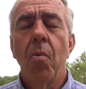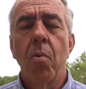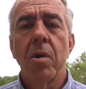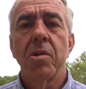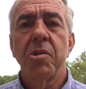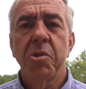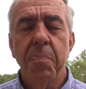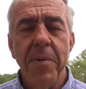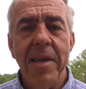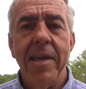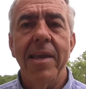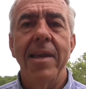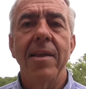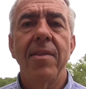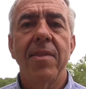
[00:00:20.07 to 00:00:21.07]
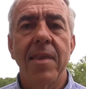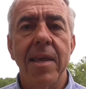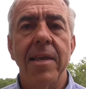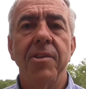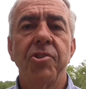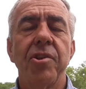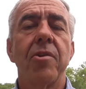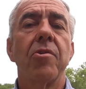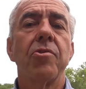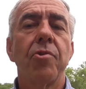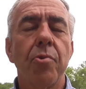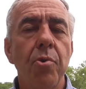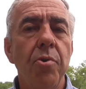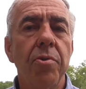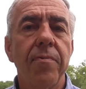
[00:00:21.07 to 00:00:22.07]
we're speaking things that are
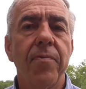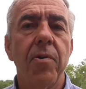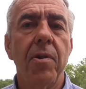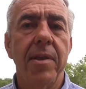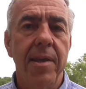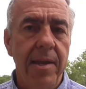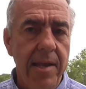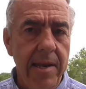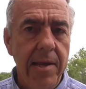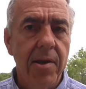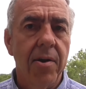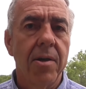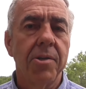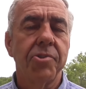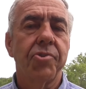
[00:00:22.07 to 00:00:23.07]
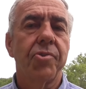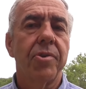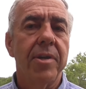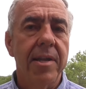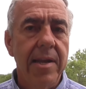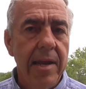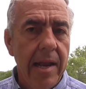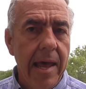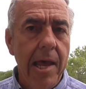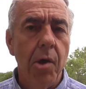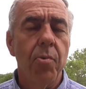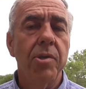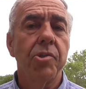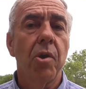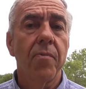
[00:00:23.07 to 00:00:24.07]
truthful in any culture, any
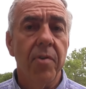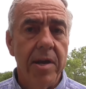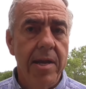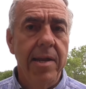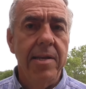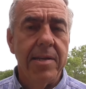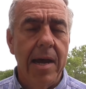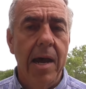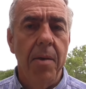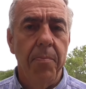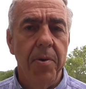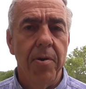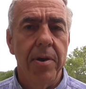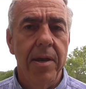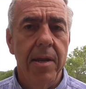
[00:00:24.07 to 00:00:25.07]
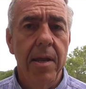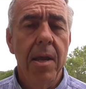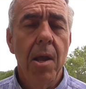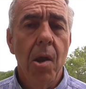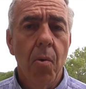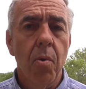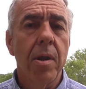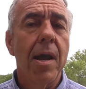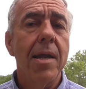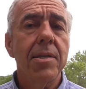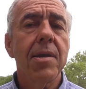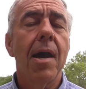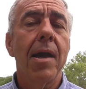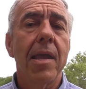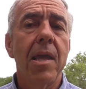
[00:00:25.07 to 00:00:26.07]
language, over any time period. We're
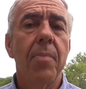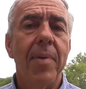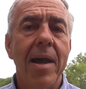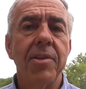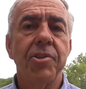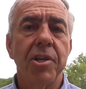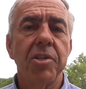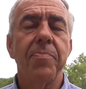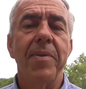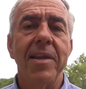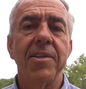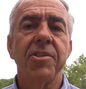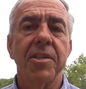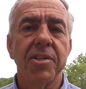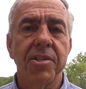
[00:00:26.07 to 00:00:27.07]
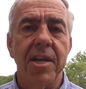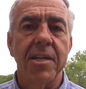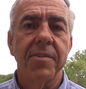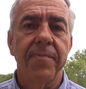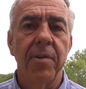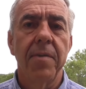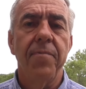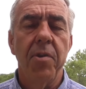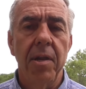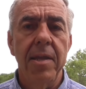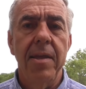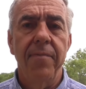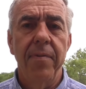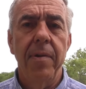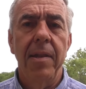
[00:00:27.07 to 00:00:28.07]
not talking about just being successful if you
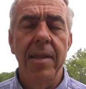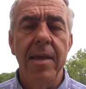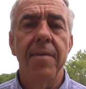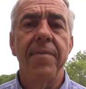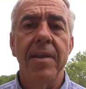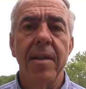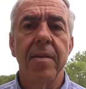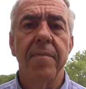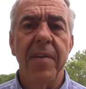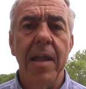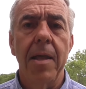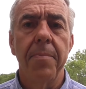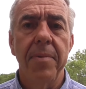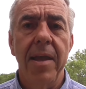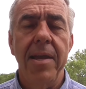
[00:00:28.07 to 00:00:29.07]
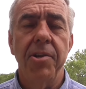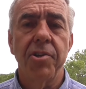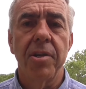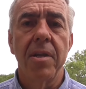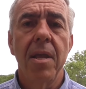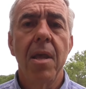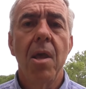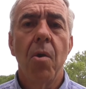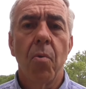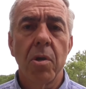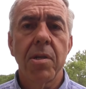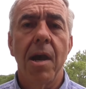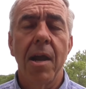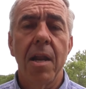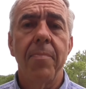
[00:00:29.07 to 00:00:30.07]
leave, live in a developed nation. We're
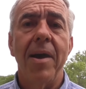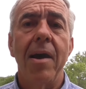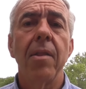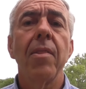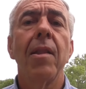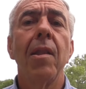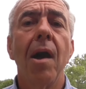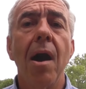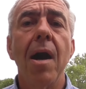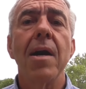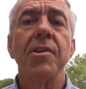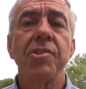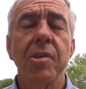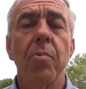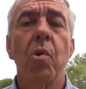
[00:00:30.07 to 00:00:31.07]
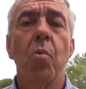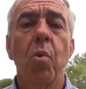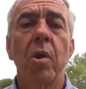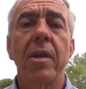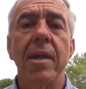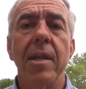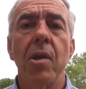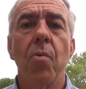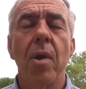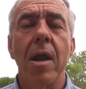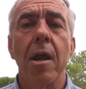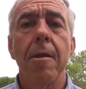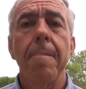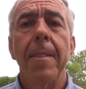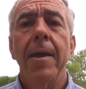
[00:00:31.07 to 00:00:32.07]
talking about laws that will work
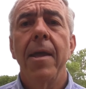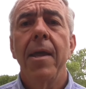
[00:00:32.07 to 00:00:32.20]
anywhere.